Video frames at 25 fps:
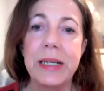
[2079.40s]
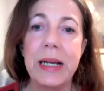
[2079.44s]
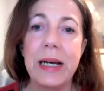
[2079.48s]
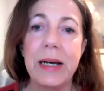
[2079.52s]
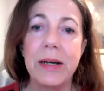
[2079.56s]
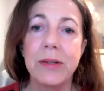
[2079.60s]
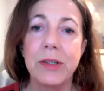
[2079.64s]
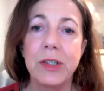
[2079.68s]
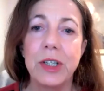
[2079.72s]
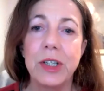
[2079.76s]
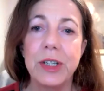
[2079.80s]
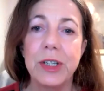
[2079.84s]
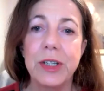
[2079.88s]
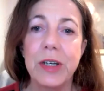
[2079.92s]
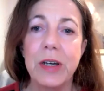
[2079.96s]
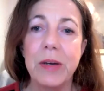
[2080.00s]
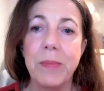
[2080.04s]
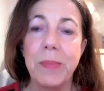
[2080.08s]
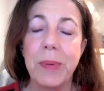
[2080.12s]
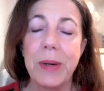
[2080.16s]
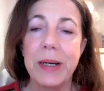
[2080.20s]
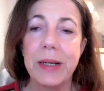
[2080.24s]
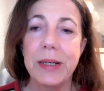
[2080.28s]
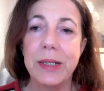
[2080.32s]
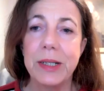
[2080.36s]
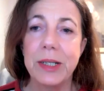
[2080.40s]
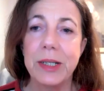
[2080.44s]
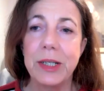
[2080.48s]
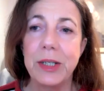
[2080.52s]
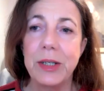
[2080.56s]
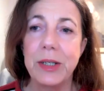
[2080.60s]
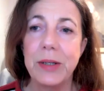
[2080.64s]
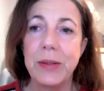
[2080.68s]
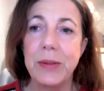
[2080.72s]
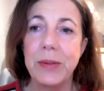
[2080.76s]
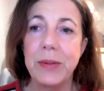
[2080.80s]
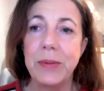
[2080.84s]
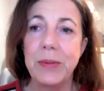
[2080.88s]
Now, just going back
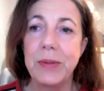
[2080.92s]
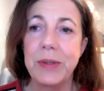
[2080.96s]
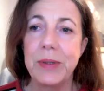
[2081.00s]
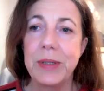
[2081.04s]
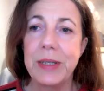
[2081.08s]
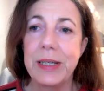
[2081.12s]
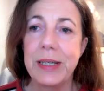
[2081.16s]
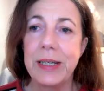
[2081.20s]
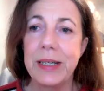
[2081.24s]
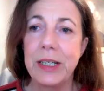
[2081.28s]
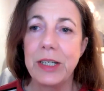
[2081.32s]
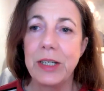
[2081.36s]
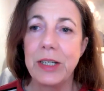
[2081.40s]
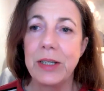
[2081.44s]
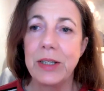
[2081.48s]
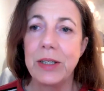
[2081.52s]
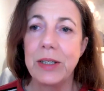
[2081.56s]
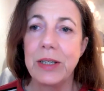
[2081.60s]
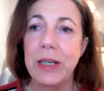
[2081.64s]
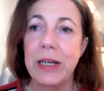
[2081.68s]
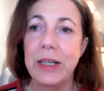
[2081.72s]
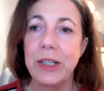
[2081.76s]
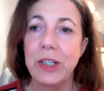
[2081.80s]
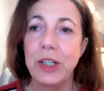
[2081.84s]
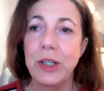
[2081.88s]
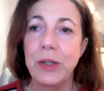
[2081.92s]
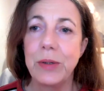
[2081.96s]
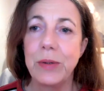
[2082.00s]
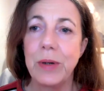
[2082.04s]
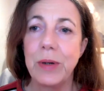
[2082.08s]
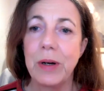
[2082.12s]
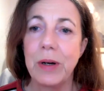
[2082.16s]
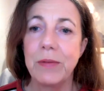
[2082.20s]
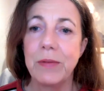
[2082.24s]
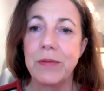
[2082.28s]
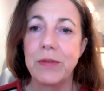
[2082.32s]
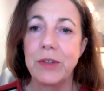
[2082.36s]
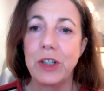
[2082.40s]
to the issue
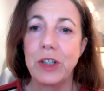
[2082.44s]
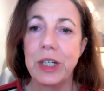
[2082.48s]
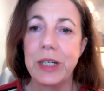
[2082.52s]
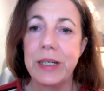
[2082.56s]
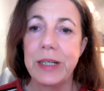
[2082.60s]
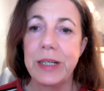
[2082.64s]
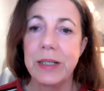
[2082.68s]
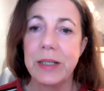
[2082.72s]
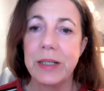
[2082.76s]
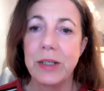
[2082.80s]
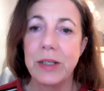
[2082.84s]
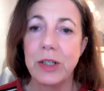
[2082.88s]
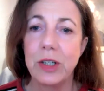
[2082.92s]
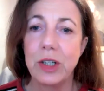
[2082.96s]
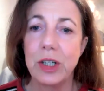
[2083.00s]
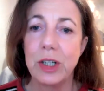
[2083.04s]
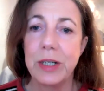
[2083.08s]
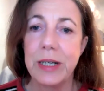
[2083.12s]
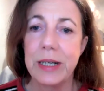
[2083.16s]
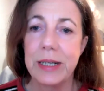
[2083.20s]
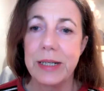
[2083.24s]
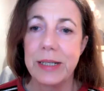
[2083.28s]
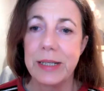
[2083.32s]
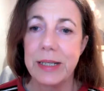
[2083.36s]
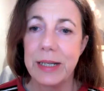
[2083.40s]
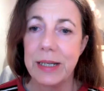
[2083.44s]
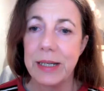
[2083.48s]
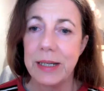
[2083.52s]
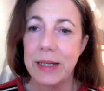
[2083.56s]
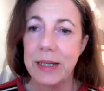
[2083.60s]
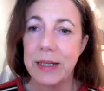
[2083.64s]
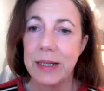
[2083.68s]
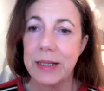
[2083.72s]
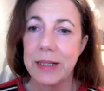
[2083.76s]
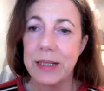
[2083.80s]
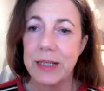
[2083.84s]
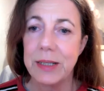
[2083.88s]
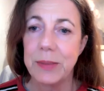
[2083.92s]
of genes and genetic
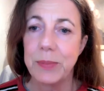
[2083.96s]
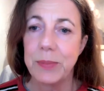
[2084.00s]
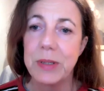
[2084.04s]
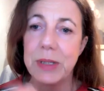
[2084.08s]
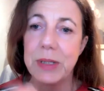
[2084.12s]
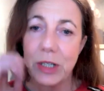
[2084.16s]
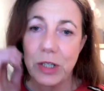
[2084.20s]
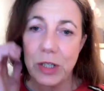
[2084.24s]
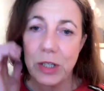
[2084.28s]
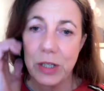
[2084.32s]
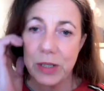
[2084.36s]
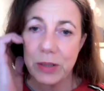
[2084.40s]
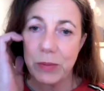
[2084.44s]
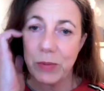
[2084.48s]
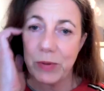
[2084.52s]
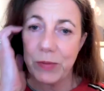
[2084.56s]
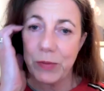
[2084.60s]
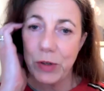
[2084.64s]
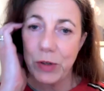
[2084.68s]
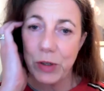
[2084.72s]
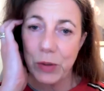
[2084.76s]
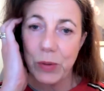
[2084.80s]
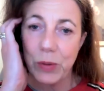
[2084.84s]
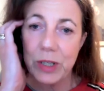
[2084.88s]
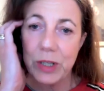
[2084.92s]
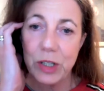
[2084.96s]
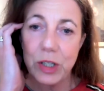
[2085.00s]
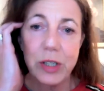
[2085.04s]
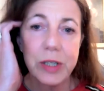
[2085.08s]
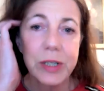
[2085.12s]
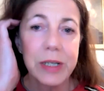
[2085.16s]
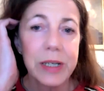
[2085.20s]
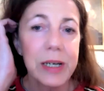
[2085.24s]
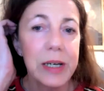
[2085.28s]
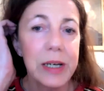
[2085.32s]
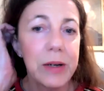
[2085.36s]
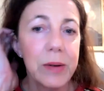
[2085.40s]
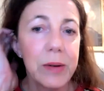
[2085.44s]
disposition. We've got a question
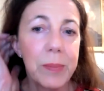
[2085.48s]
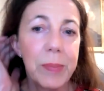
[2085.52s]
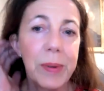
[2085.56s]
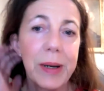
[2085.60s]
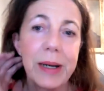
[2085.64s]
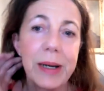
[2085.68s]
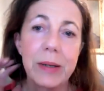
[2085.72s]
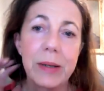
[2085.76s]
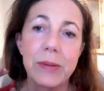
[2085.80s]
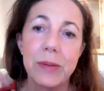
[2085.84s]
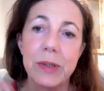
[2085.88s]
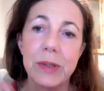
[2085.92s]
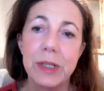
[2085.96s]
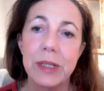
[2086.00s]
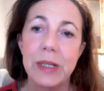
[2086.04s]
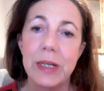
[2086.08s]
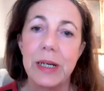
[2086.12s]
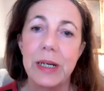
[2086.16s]
here about